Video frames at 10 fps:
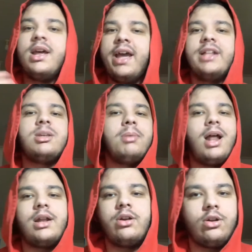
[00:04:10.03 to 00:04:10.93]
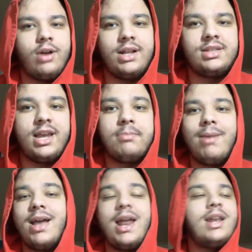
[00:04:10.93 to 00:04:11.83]
Inter Milan are a great team,
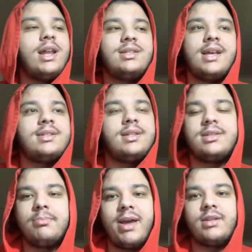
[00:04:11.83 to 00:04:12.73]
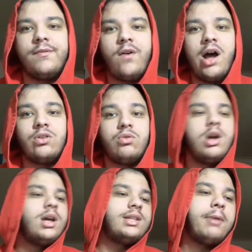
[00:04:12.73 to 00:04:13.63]
man, and they're destined to make the final.
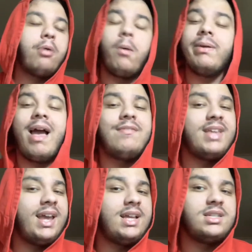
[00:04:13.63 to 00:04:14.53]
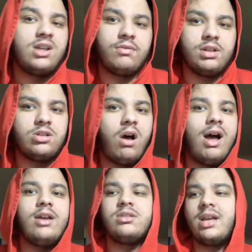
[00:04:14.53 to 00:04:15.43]
They probably have the easier of the
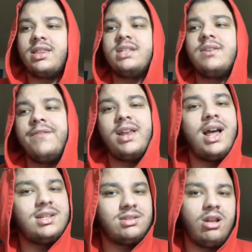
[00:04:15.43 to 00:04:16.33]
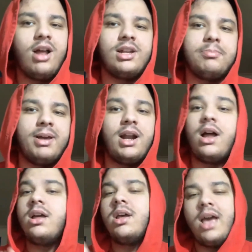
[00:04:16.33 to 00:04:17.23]
tie, because I think Sevilla is slightly
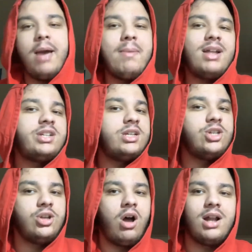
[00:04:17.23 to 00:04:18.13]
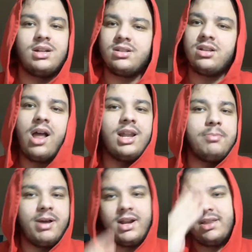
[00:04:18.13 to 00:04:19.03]
better and Manchester United are slightly
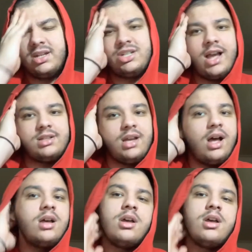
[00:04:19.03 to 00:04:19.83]
better than Shakhtar,